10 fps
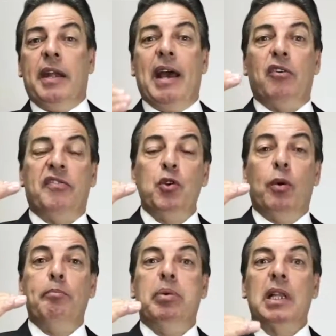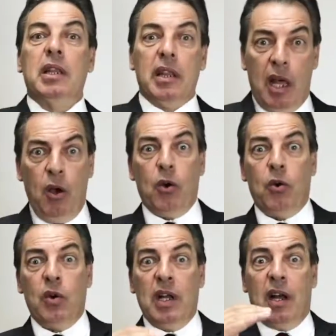Now, if you are
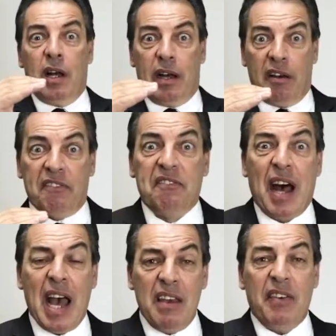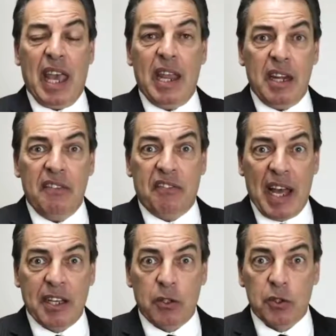below a five eighty
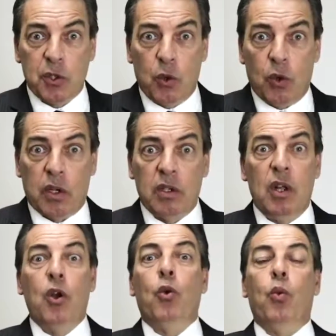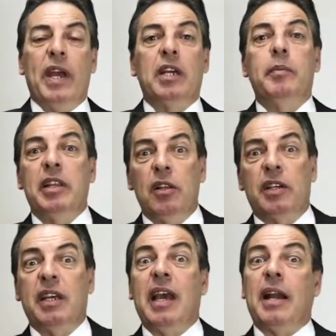FICO score, we're going to be
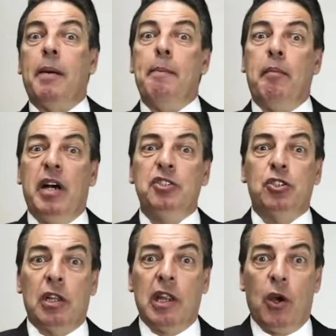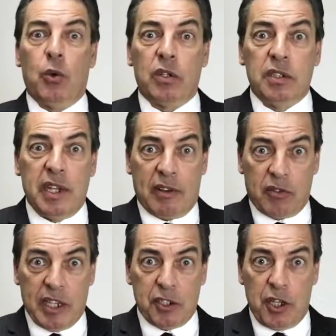looking at a much lower
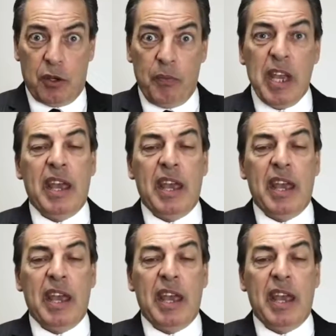debt ratio.